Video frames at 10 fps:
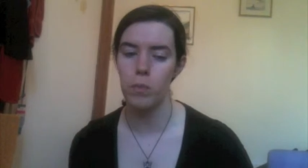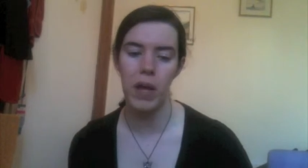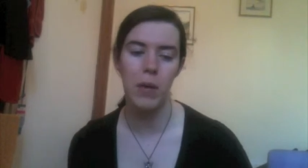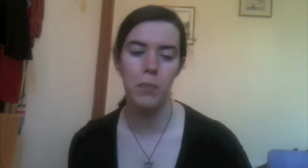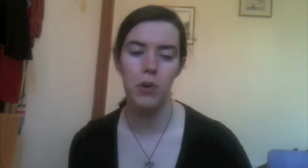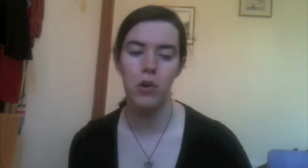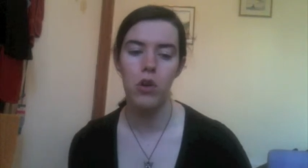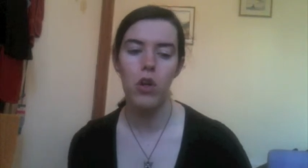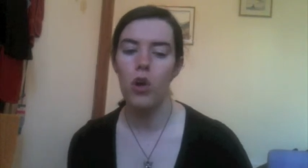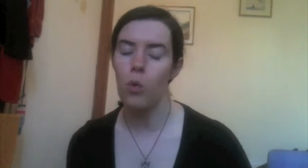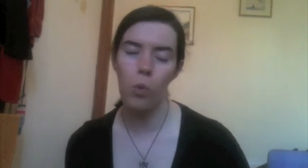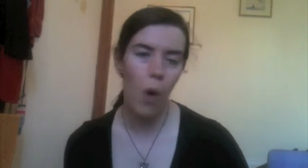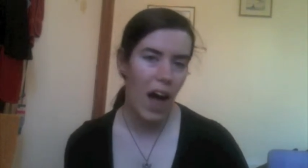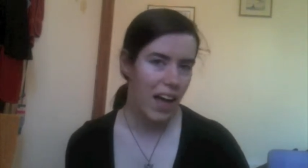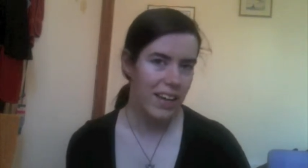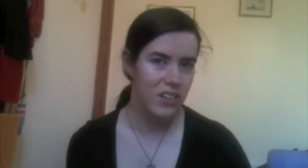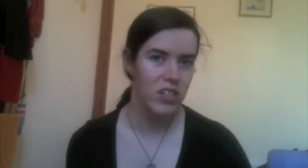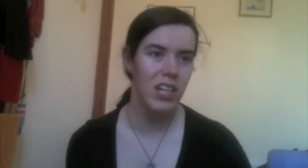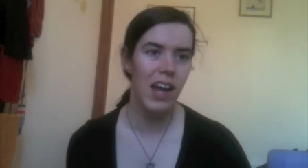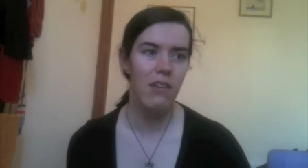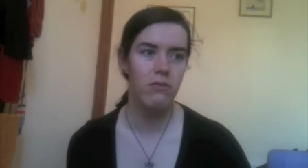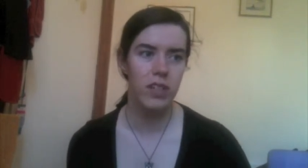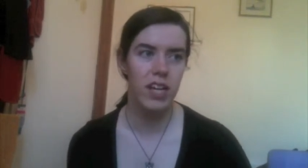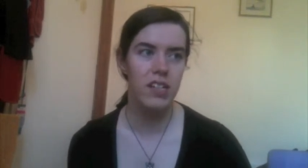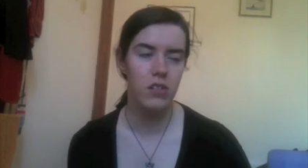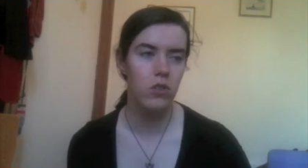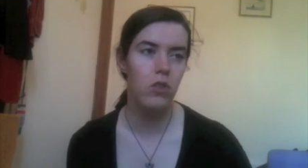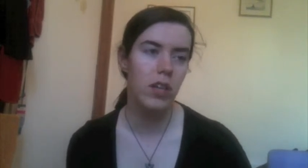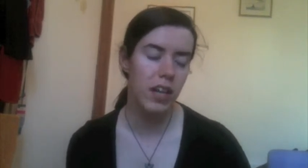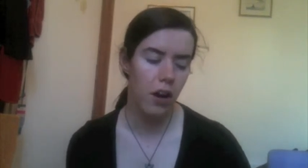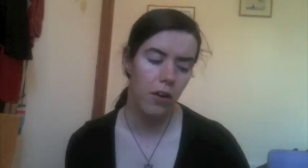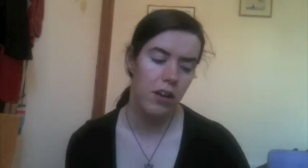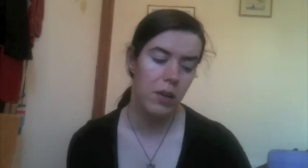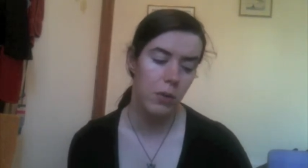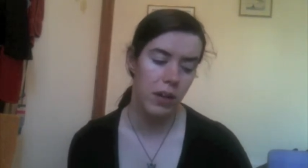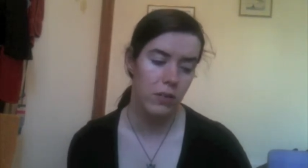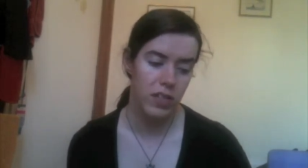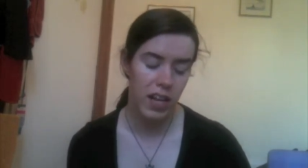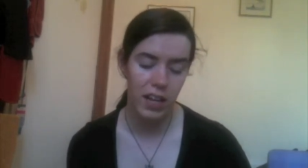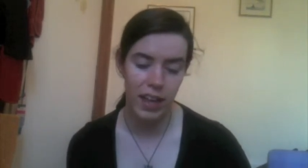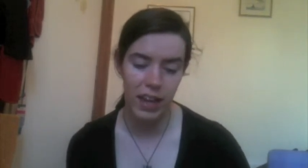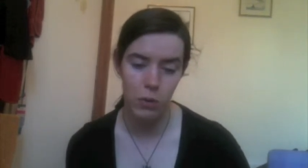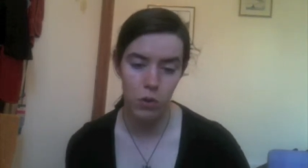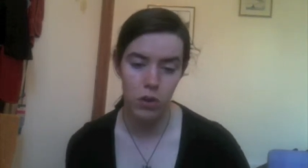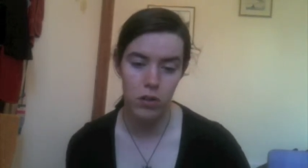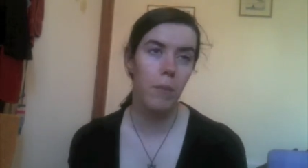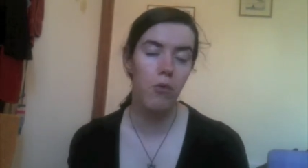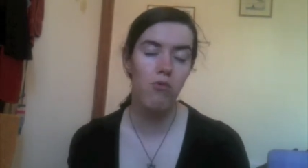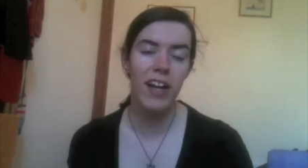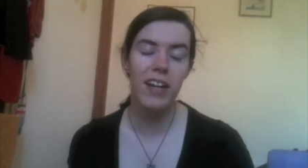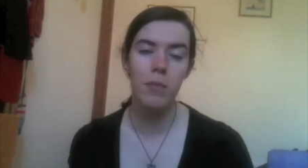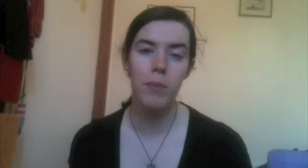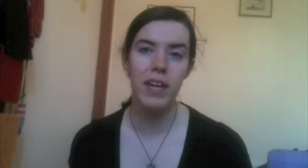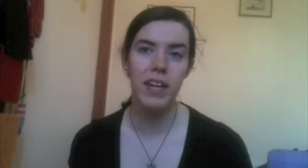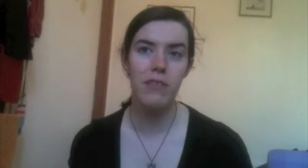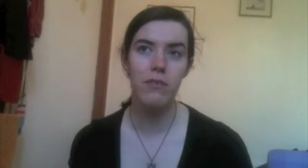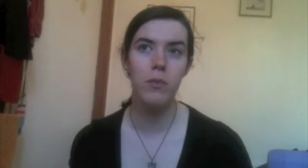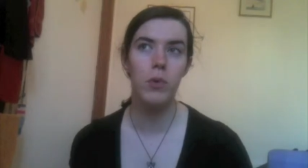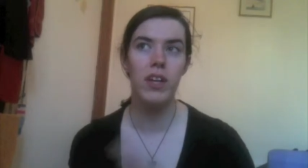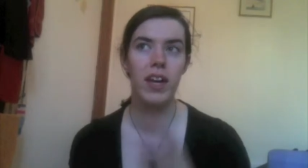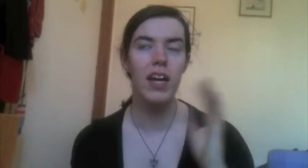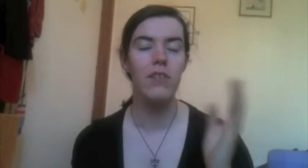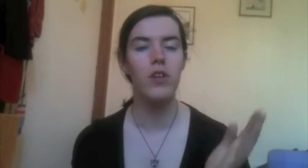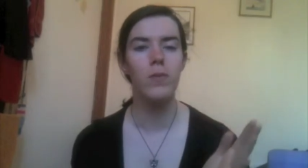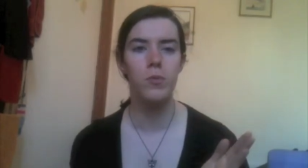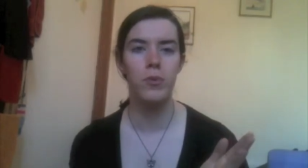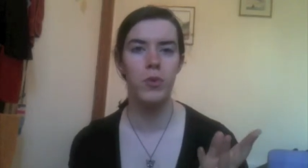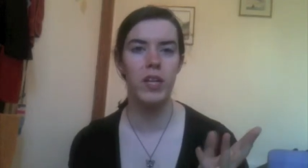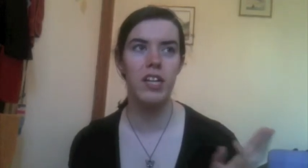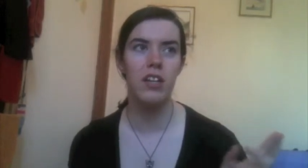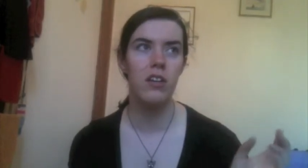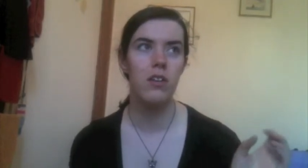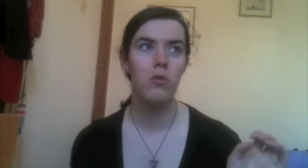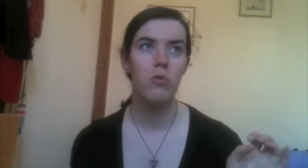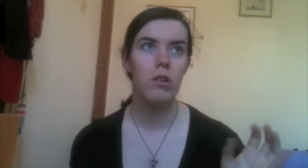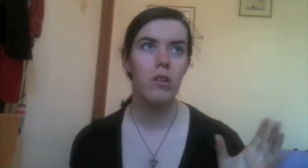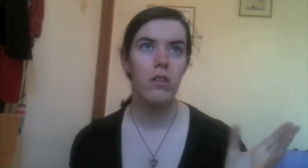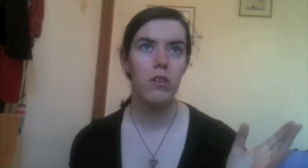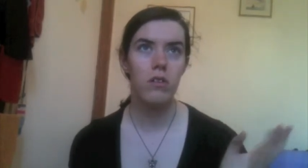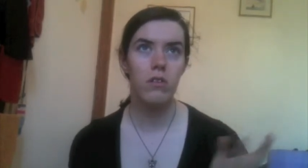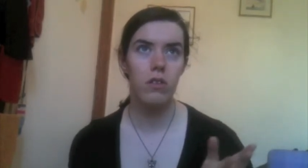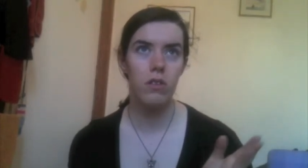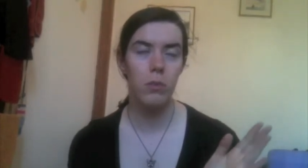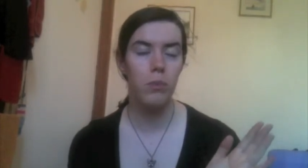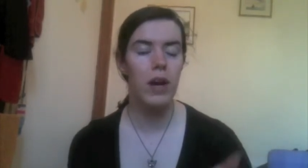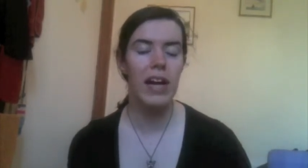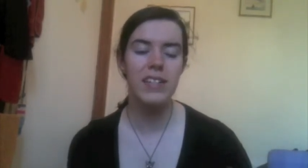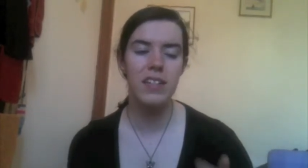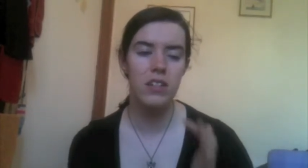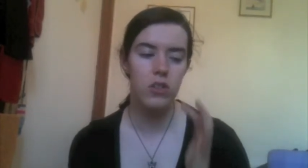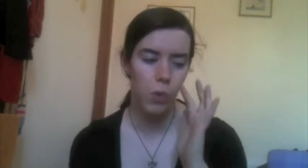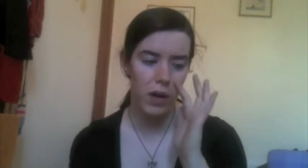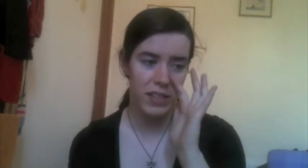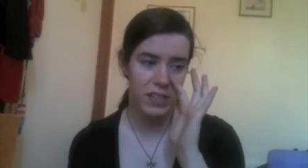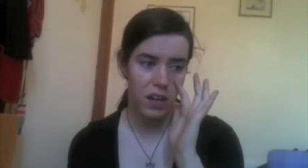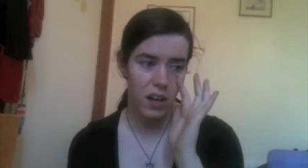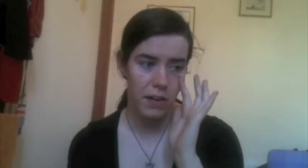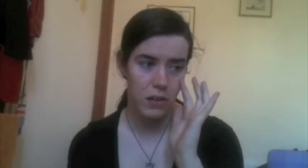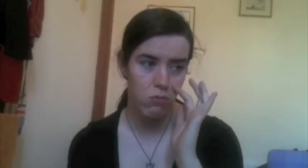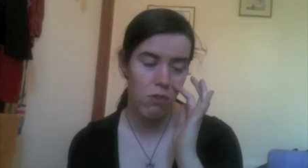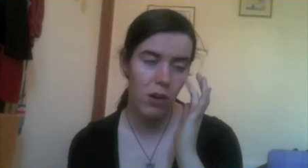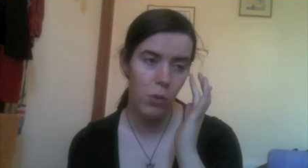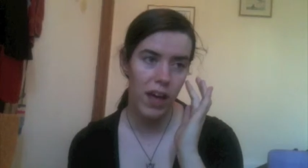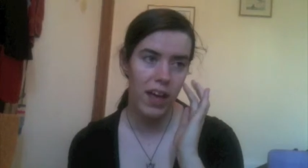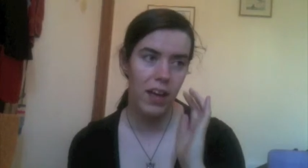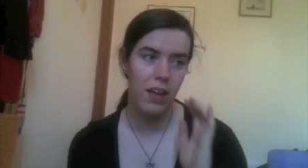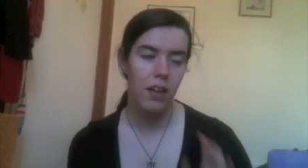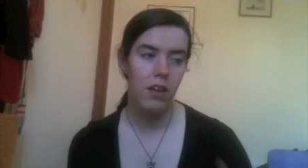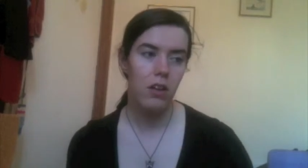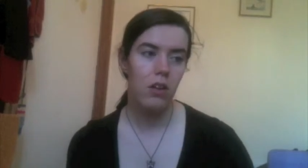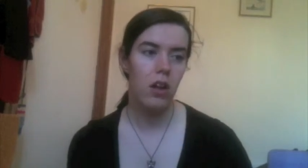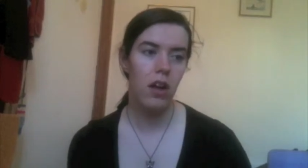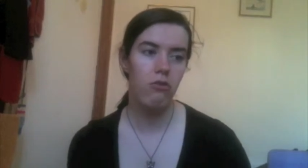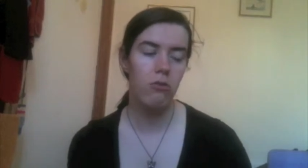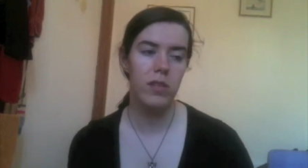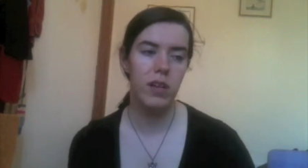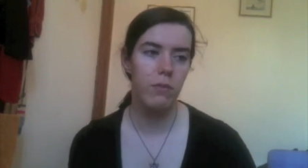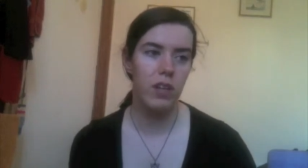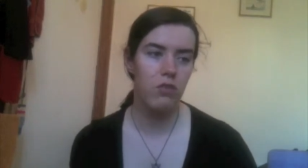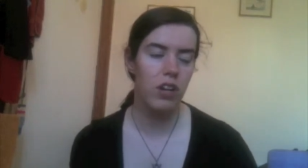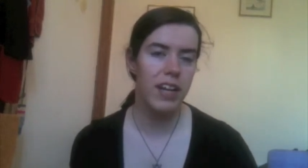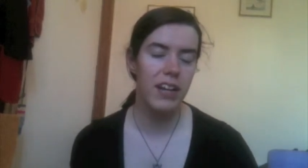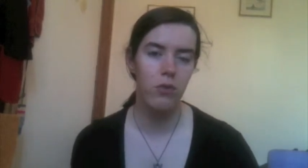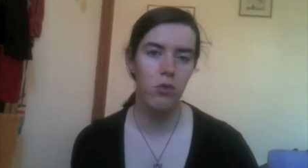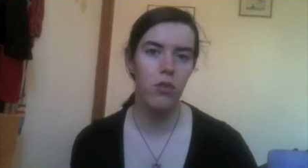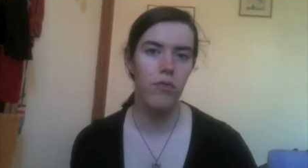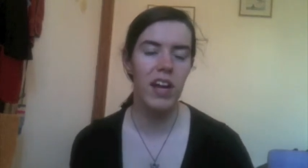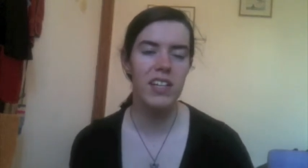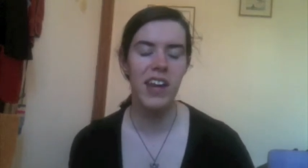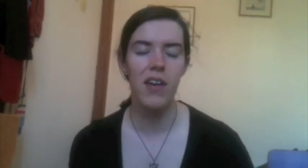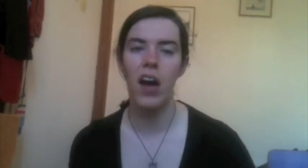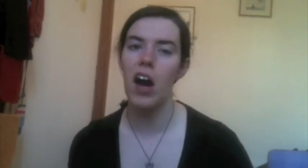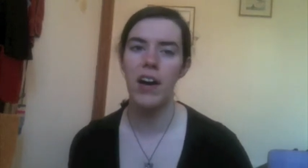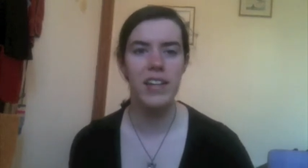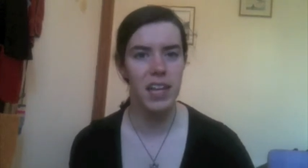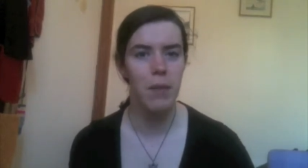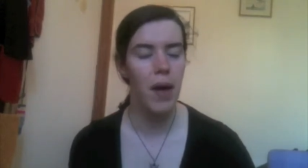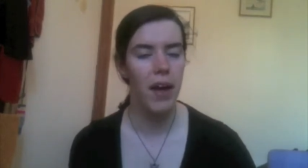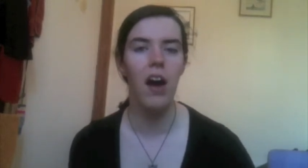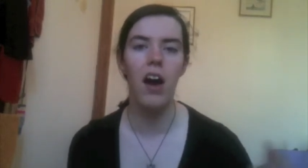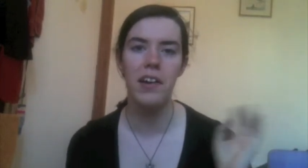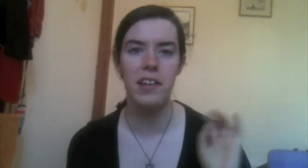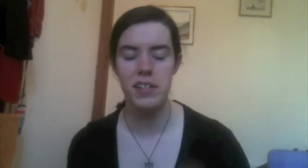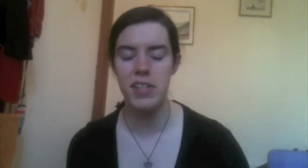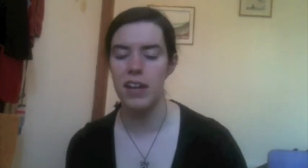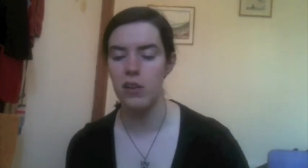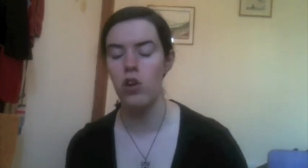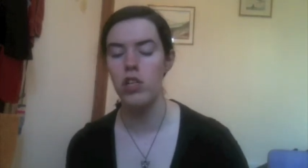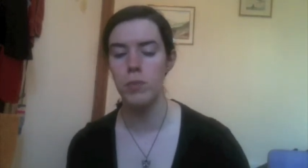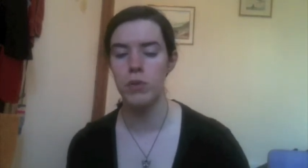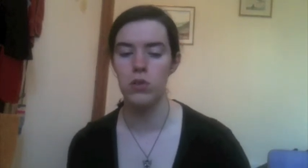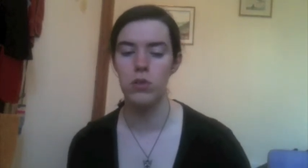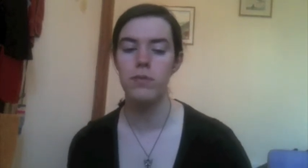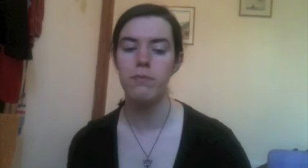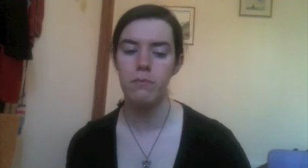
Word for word: paper why she left high school in a hurry without telling anyone. But right at the beginning of the book it kind of jumps between the present where this girl has run away from something, trying to get to the road, flags down a car, is hit by a car and is then in hospital,